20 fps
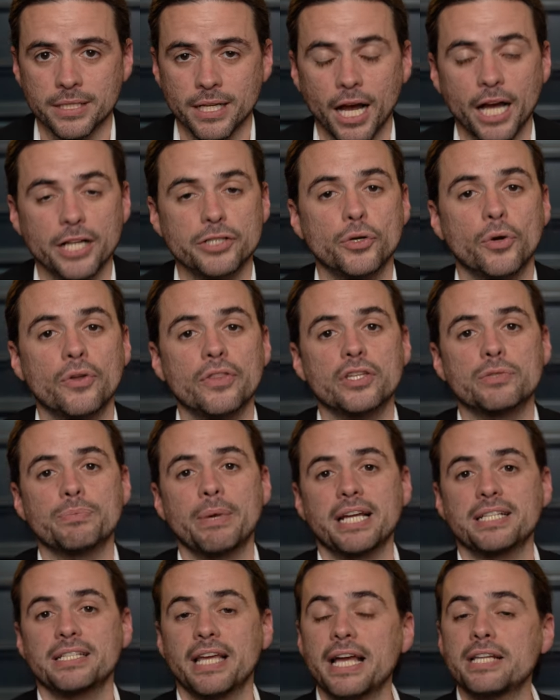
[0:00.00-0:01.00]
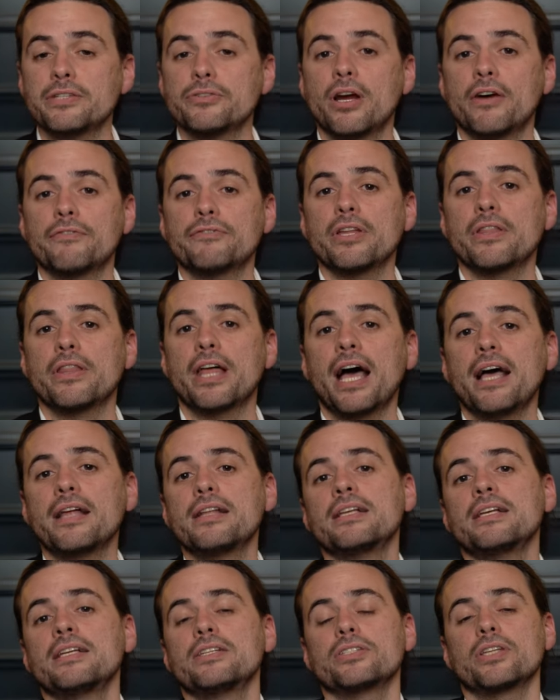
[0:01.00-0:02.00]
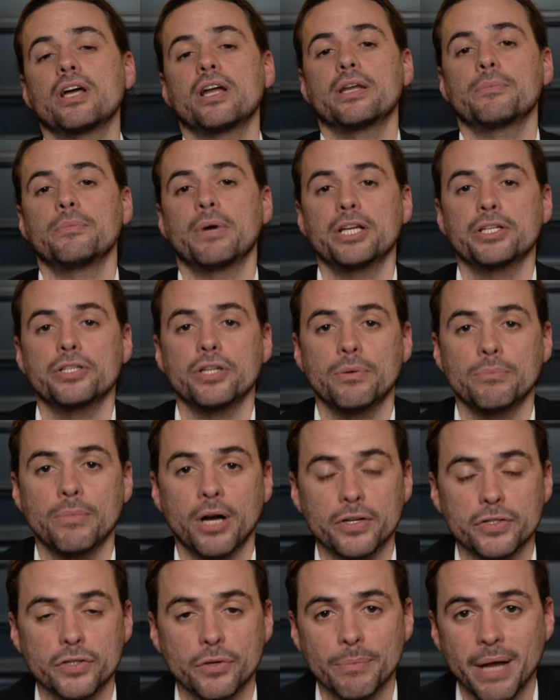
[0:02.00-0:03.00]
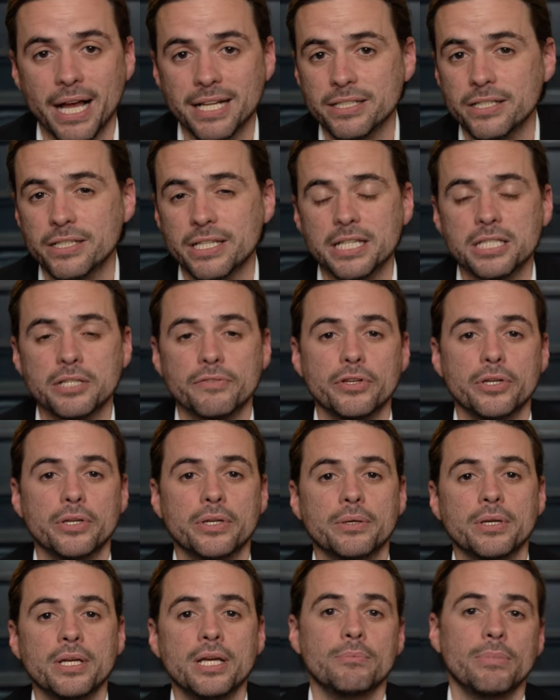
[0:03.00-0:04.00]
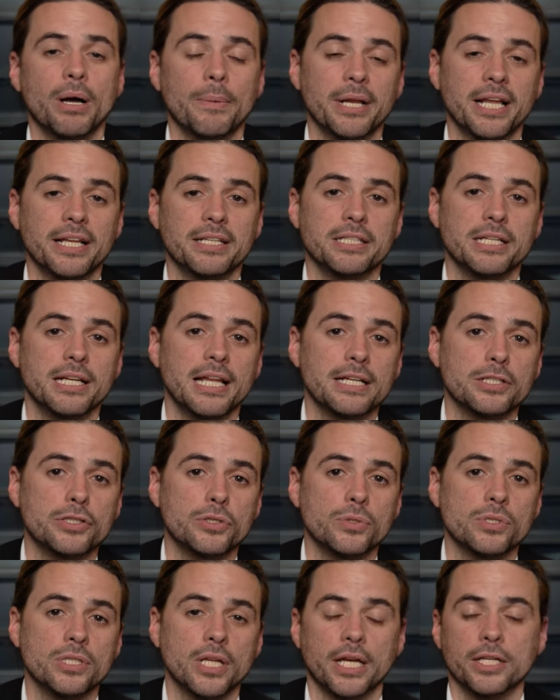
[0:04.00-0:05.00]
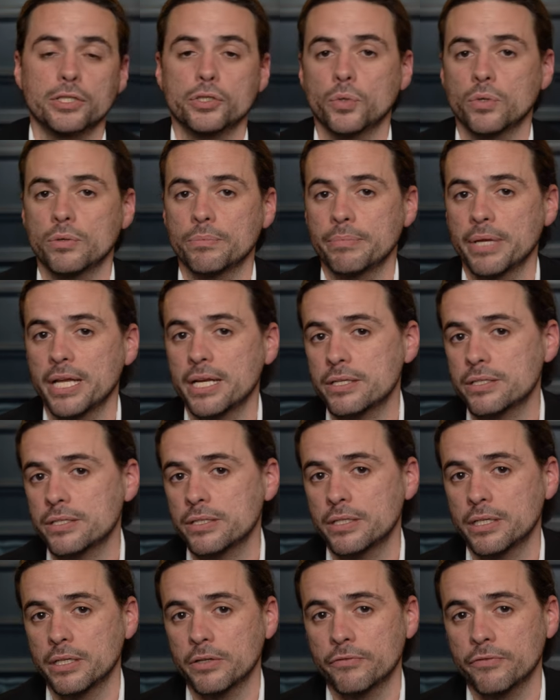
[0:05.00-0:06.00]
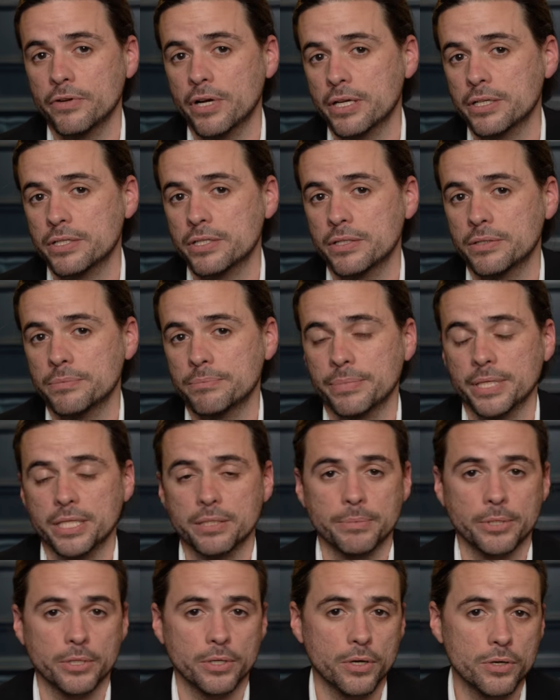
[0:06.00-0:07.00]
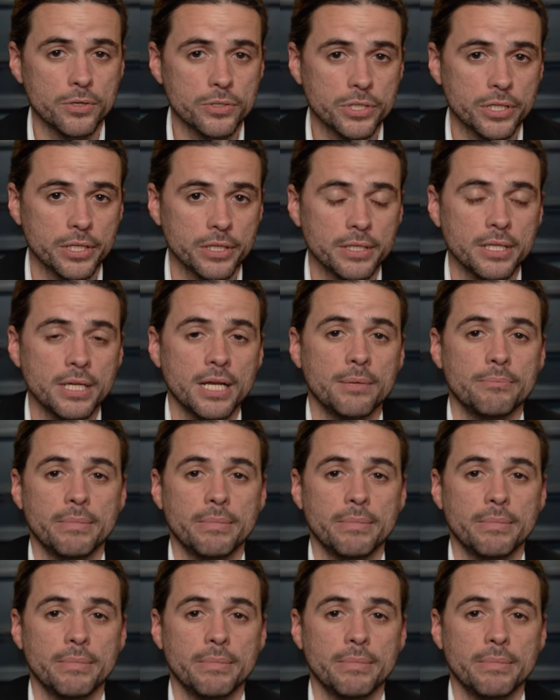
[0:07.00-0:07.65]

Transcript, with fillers: I joined The Spectator after that, Starting my show, Marshall Matters, interviewing public intellectuals like Jordan Peterson, Neil Ferguson, Peter Boghossian,